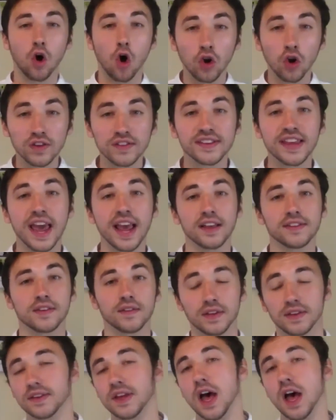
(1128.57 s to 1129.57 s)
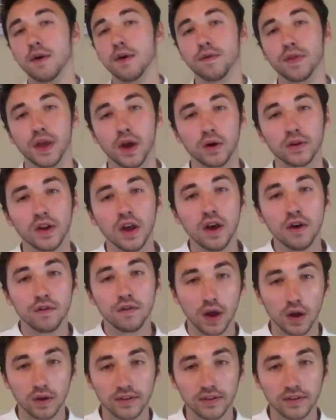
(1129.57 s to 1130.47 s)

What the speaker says: context of the time for the